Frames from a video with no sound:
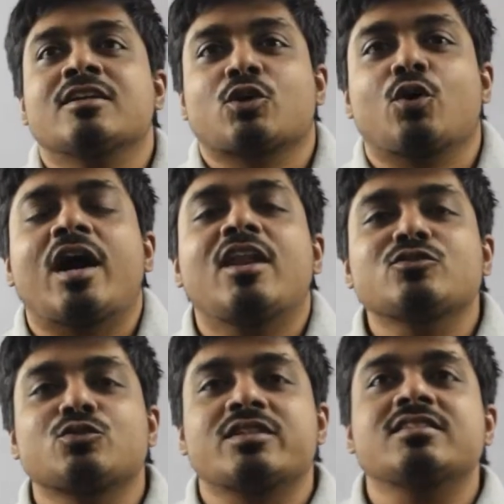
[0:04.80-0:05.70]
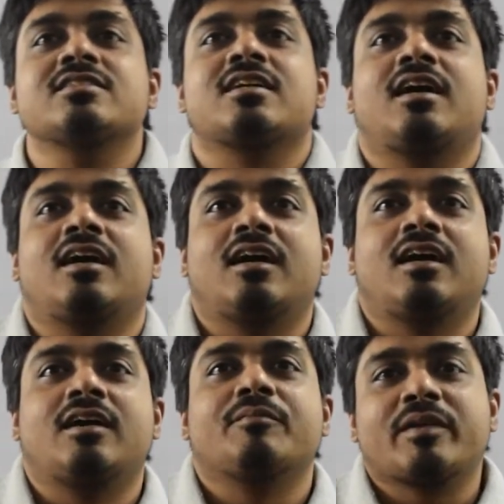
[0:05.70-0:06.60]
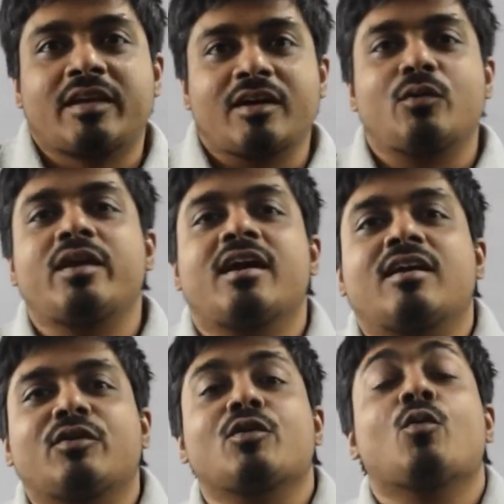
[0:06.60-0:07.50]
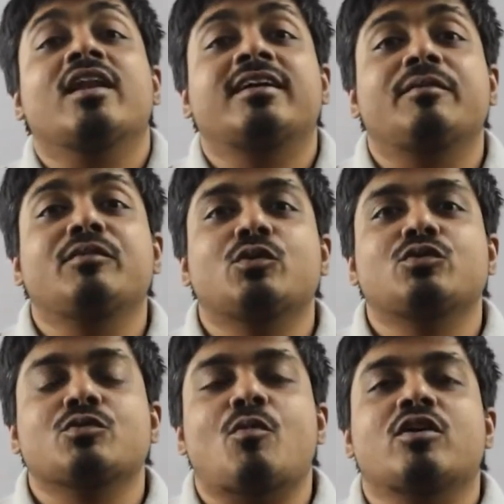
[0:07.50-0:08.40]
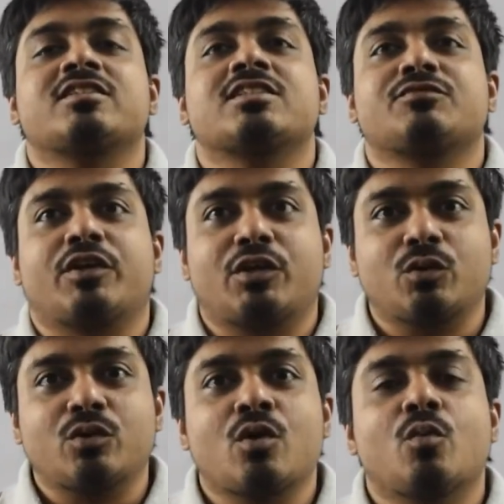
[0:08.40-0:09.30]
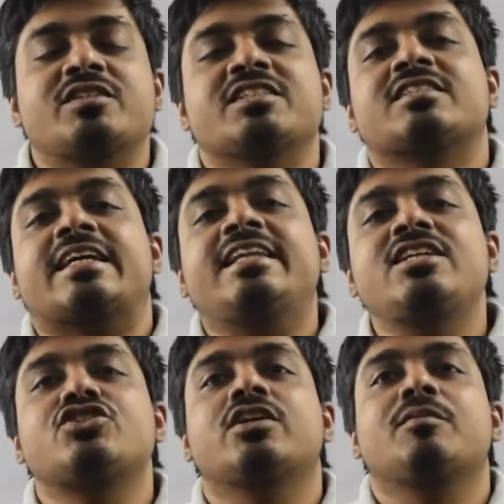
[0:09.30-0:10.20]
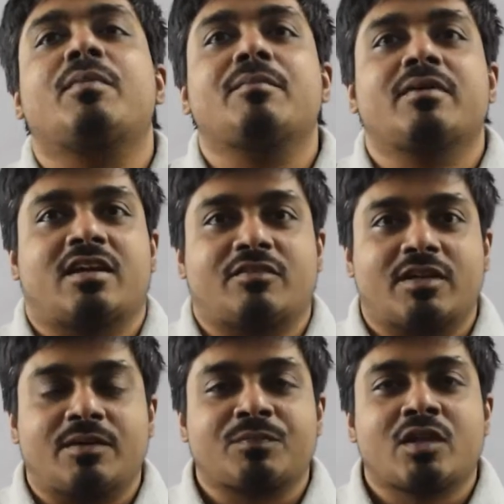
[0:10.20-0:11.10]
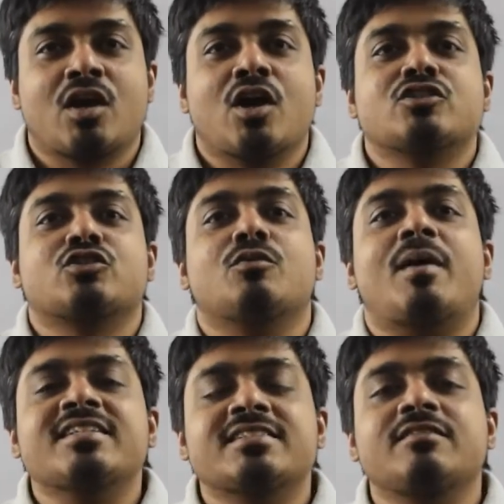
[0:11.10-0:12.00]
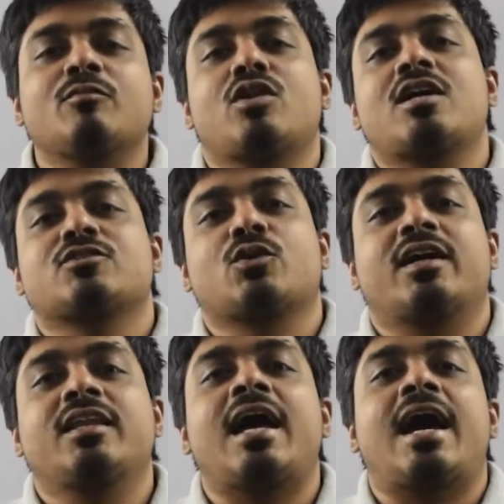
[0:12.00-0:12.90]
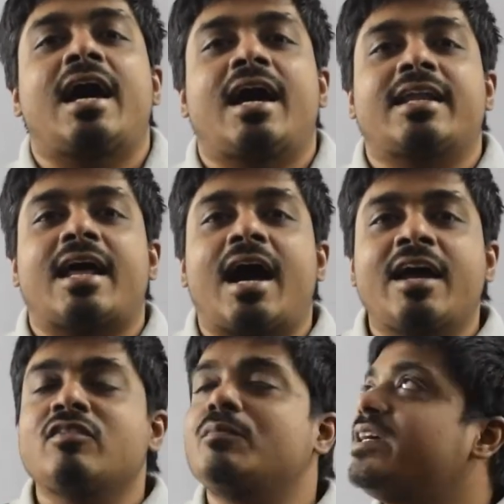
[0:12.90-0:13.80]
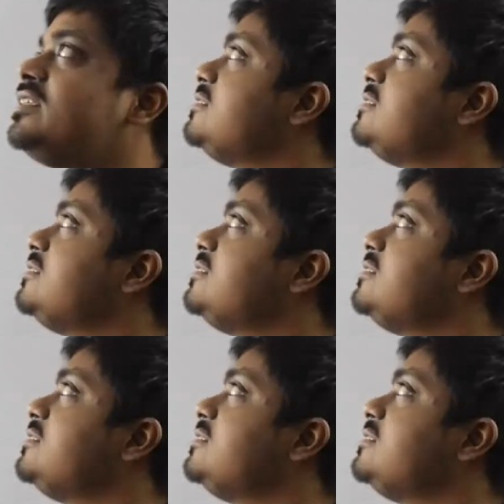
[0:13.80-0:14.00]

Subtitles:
So hello students, here we are going to welcome you to MockTest4You, which is initiated by Minerva. So myself Mullah Sohail, and I will be